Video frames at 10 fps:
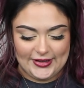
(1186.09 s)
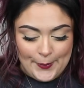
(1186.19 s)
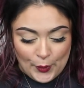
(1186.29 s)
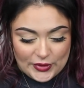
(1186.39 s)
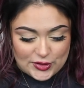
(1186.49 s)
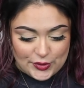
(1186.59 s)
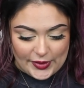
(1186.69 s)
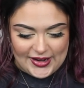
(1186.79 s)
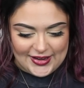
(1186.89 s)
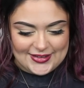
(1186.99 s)
But what's
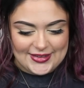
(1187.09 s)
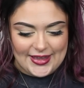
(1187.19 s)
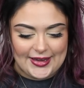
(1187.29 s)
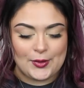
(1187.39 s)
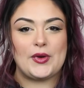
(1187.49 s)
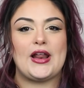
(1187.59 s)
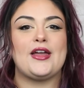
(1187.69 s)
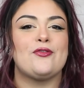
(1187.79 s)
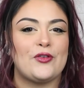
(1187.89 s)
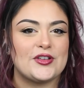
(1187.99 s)
great is, like, when
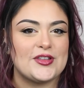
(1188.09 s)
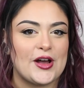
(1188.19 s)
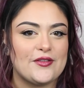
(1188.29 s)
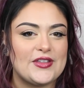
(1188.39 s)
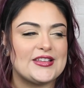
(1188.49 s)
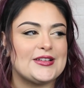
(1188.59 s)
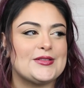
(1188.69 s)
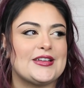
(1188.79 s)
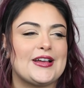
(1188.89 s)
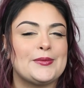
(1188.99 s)
I first thought of this, I
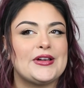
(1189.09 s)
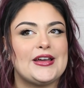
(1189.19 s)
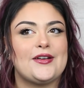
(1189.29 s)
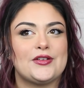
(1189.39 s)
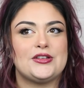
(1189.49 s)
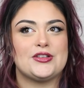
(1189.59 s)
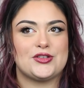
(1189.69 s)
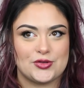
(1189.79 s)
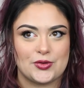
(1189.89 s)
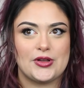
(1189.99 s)
was like, I'm gonna have to
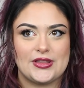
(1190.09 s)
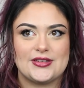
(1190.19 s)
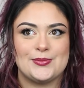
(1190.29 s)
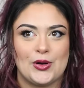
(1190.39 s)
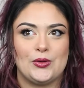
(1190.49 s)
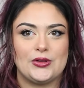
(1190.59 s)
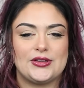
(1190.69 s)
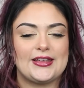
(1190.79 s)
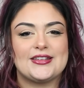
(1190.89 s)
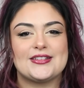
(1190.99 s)
destroy this mold.
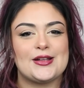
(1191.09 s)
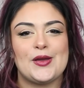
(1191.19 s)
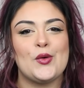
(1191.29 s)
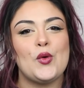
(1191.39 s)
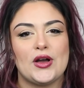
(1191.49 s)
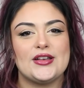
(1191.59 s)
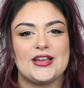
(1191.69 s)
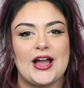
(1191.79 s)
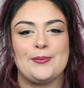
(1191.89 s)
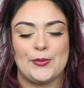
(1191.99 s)
Like, this is gonna be a
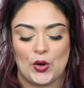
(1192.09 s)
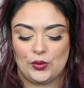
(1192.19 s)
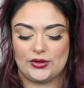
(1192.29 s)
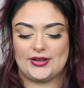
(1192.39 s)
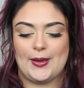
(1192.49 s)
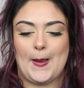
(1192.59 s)
one-time mold.